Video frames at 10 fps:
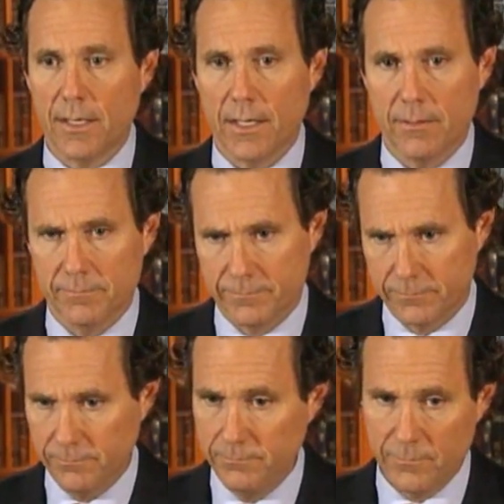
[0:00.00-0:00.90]
Uh,
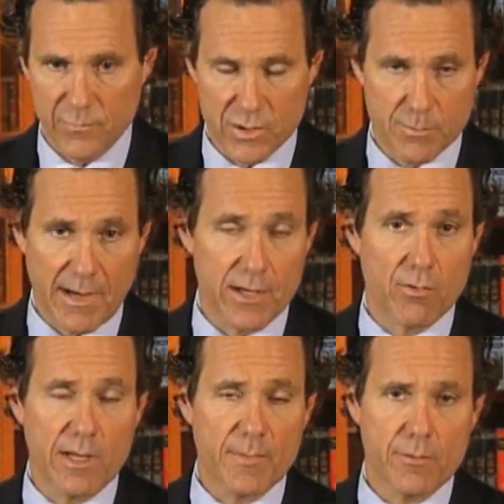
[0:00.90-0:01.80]
just by
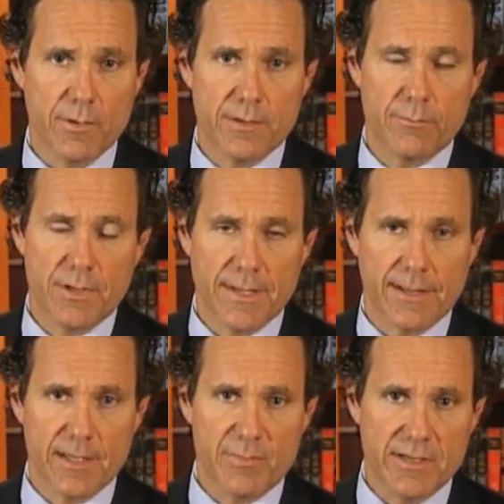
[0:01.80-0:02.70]
agreement with, with
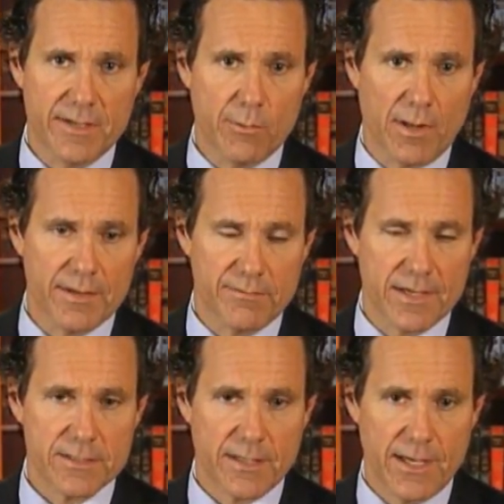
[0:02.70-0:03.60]
L A P D while the
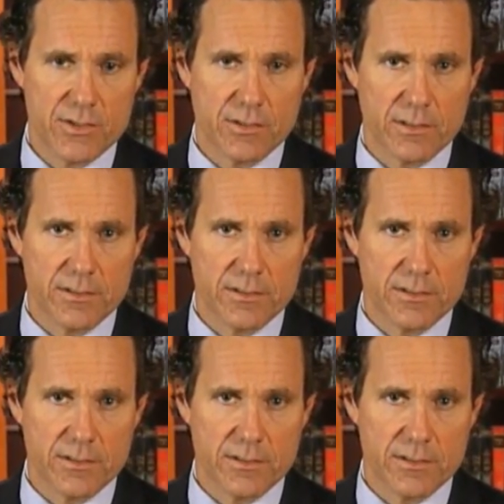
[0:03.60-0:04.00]
investigation